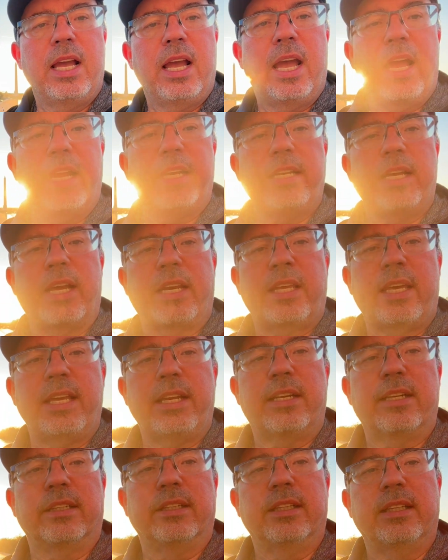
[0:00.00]
And yet he
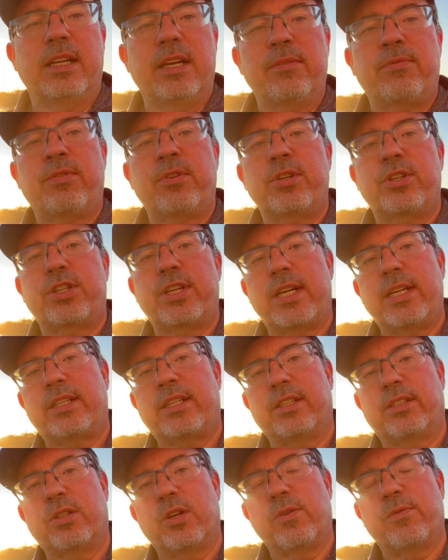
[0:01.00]
delivered
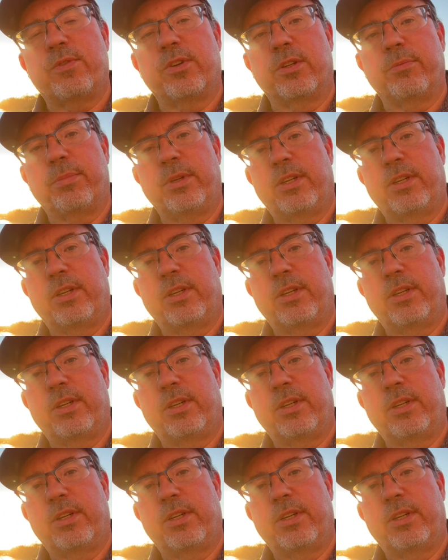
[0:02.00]
Jesus over to be